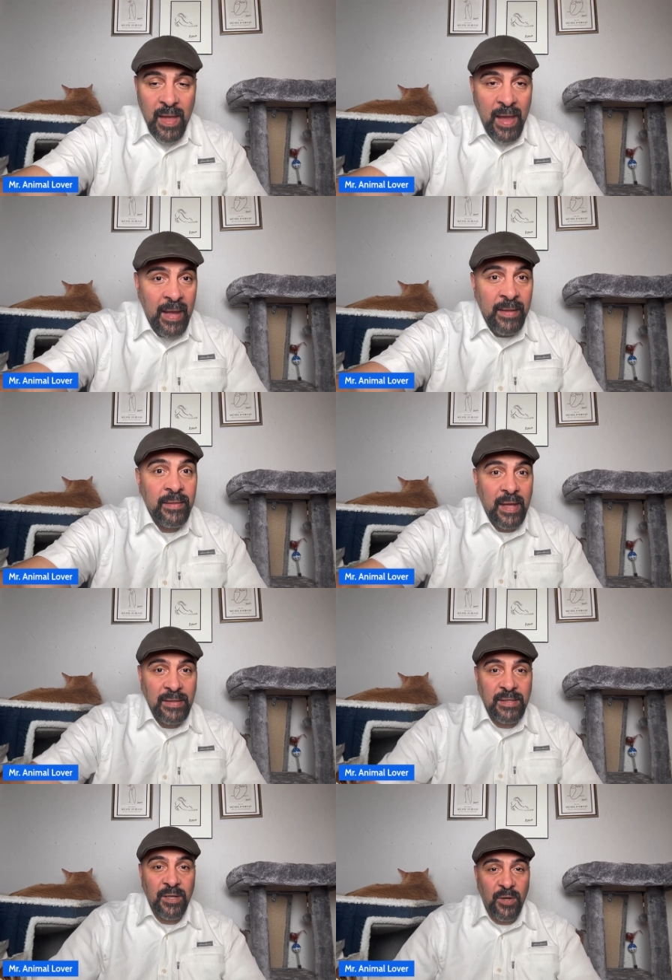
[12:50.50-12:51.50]
and
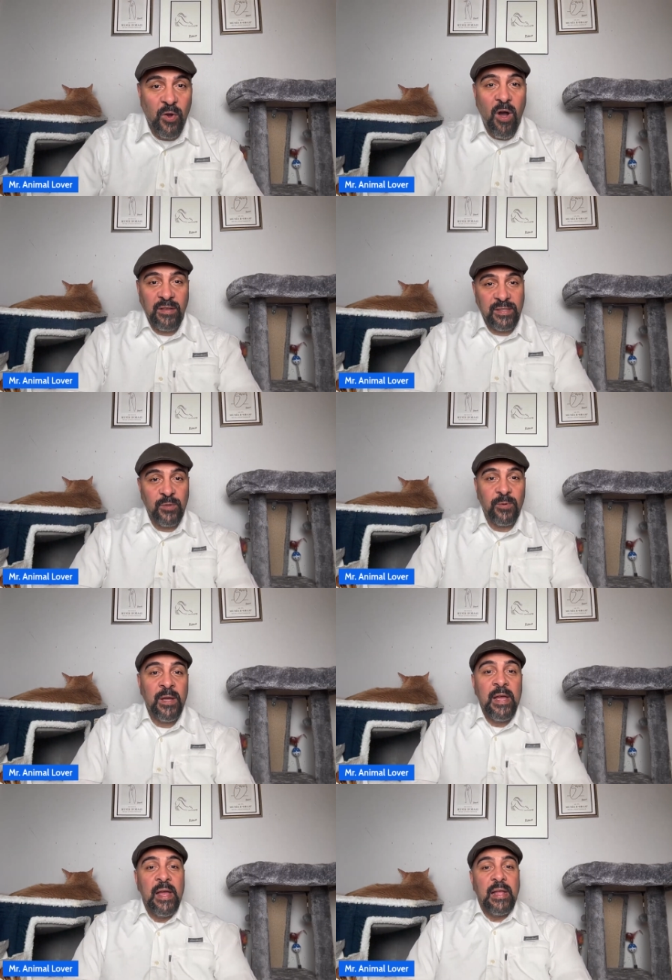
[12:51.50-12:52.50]
that's gonna cost you.
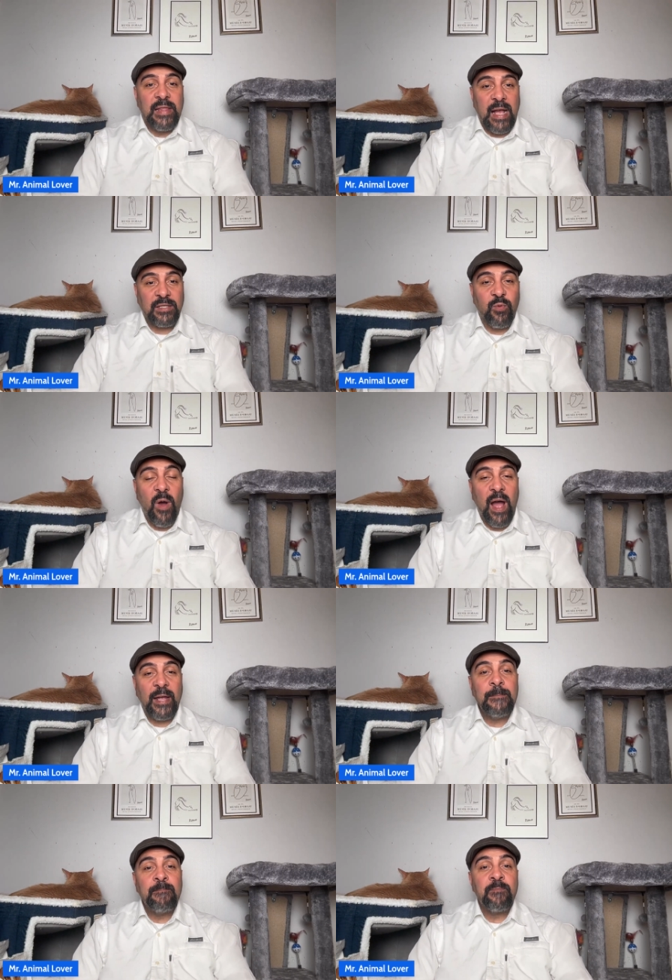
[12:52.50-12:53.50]
That's
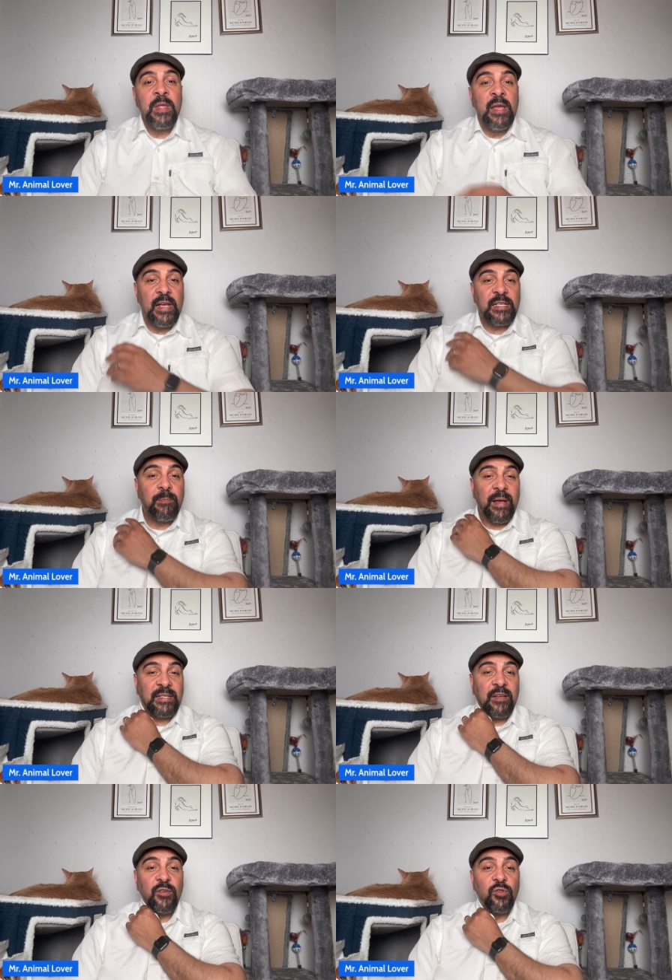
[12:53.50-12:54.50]
why it's
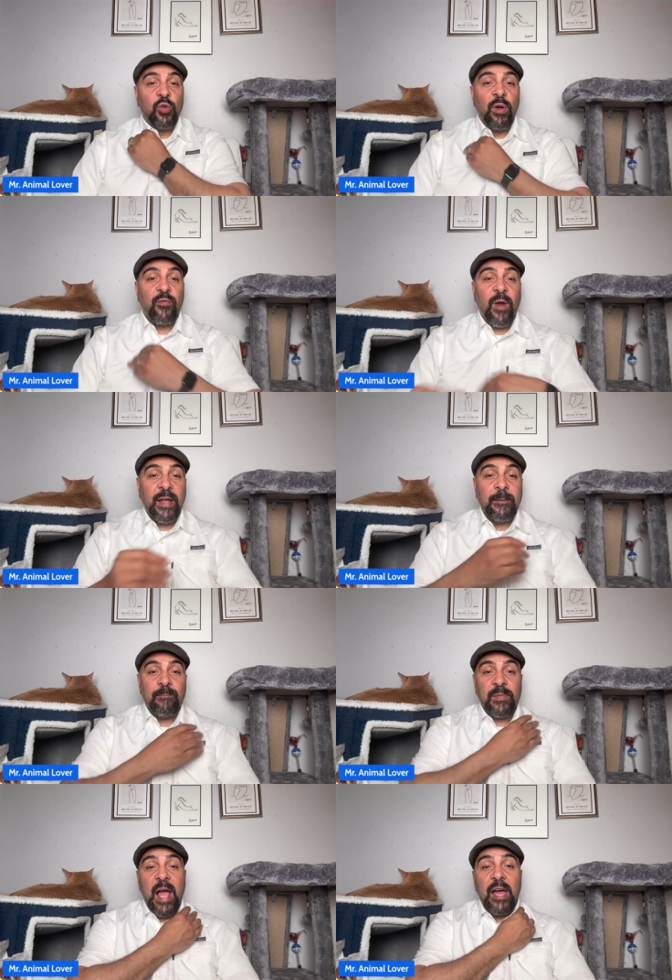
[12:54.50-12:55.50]
best if you do it right.
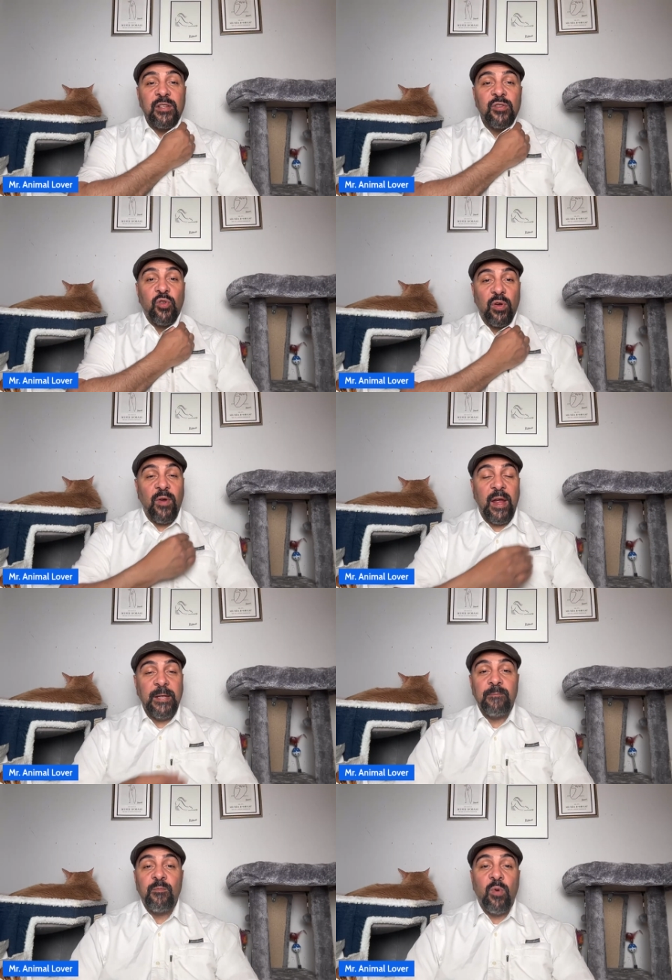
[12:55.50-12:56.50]
How do you do it
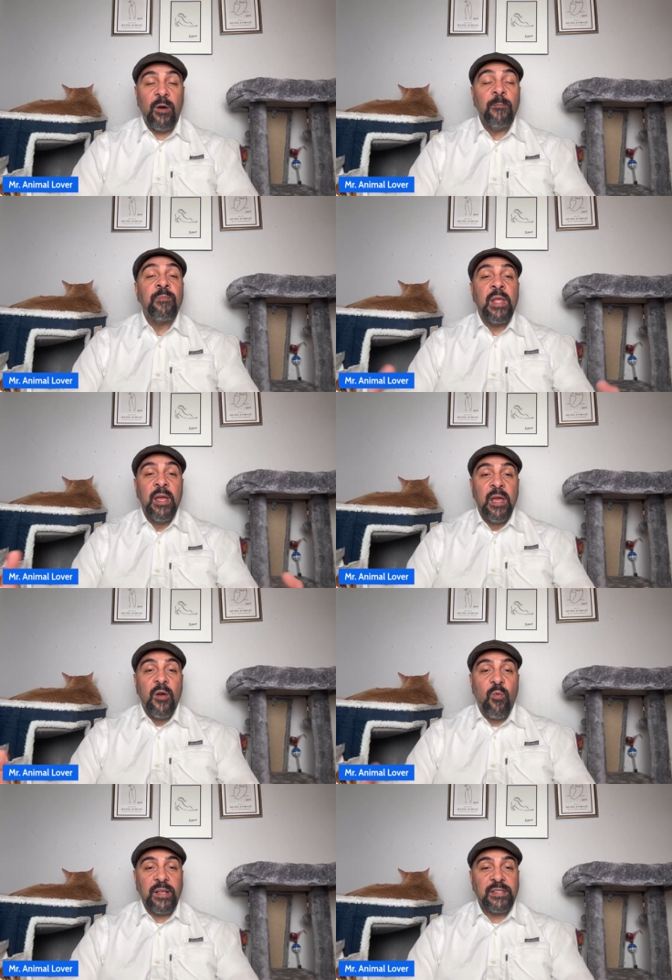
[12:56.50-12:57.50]
right? Well,
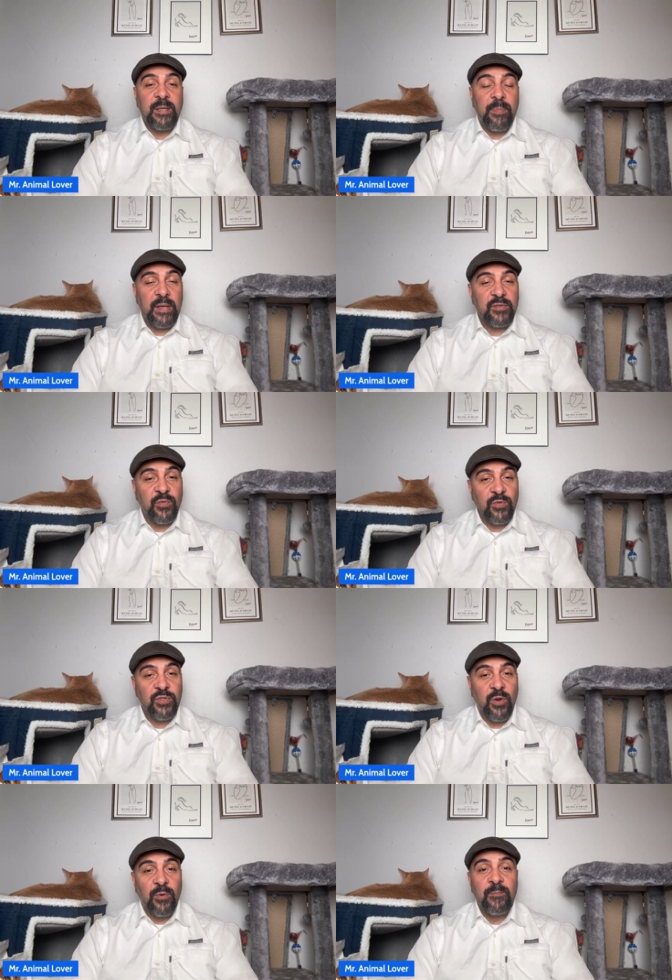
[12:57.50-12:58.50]
watch the Pets Rule
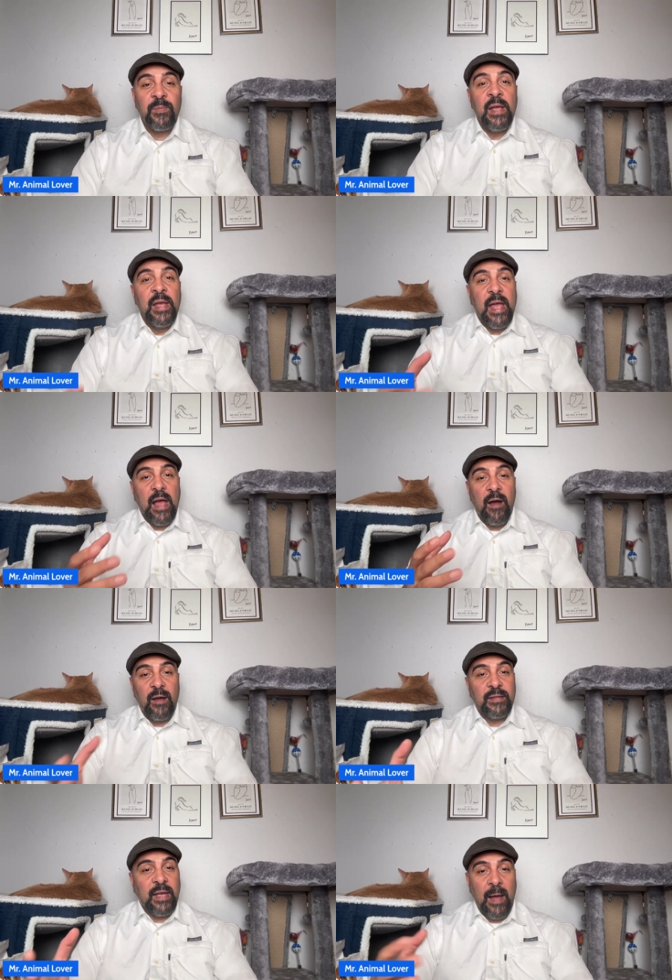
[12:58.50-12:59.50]
Show.
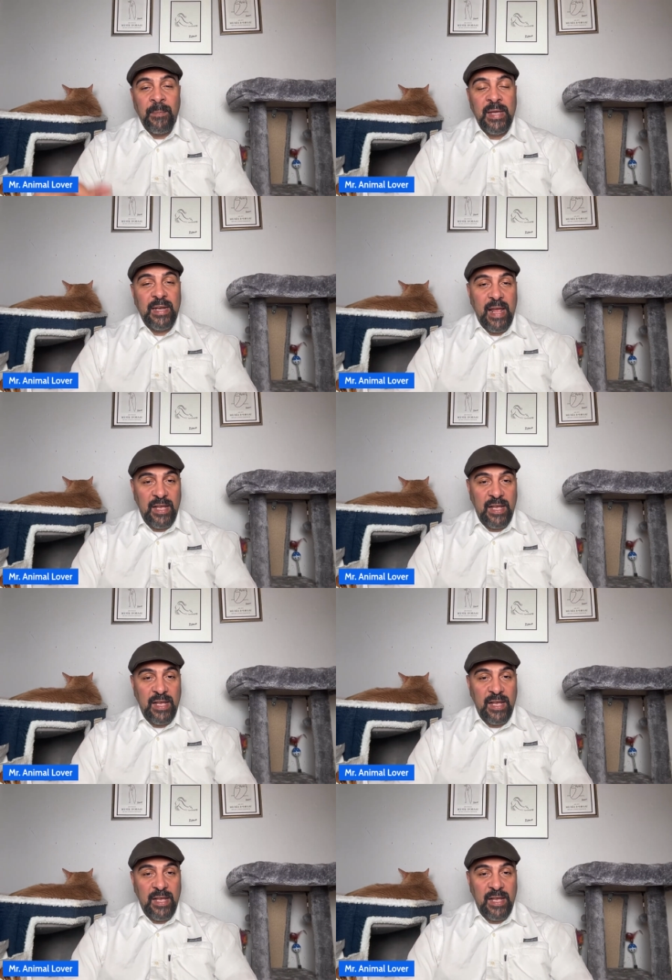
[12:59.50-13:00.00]
I'm here to